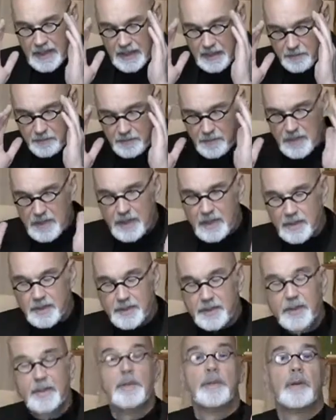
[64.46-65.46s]

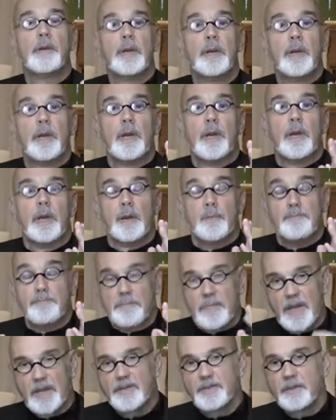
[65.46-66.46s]
emit
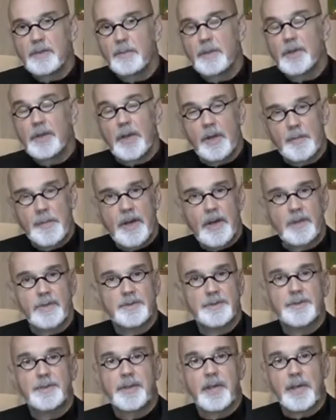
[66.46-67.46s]
measurable
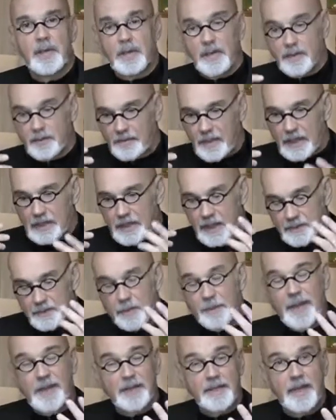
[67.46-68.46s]
amounts of
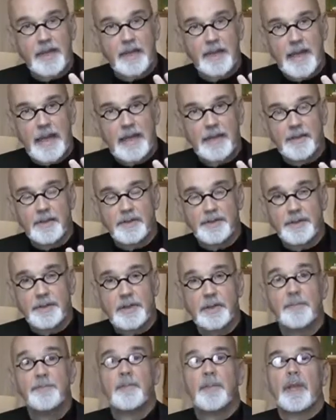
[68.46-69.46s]
electromagnetic
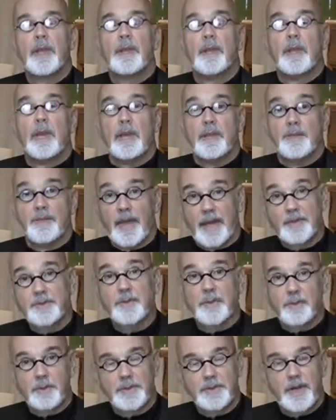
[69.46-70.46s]
energy, and that's
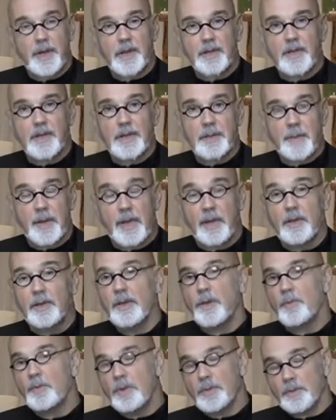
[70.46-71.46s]
what we're talking about
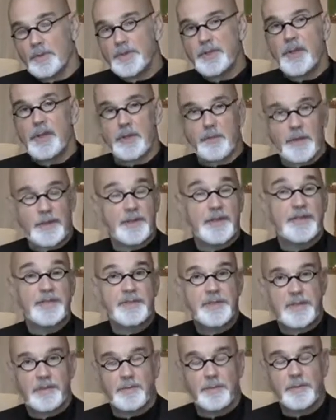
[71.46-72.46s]
when we talk about these
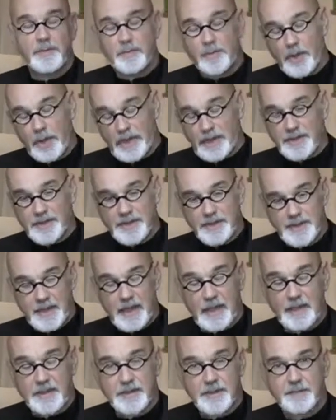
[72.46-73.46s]
different brain
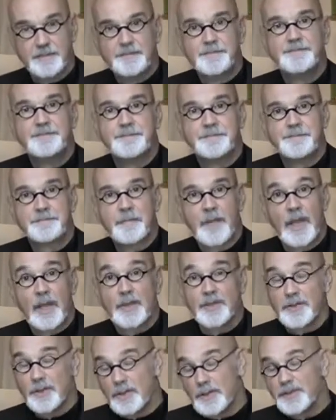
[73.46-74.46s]
states.
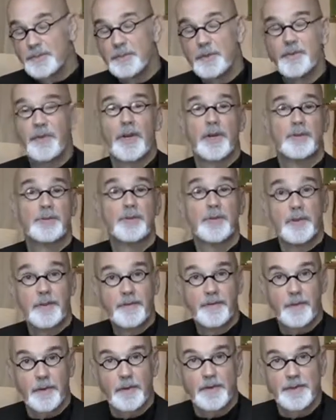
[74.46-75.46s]
So let's move on to the
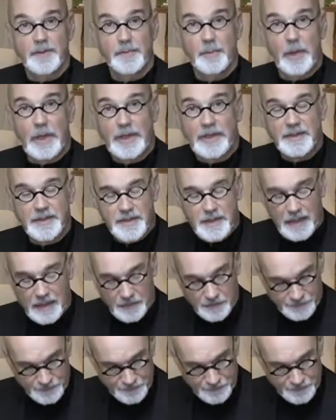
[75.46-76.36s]
first brain state.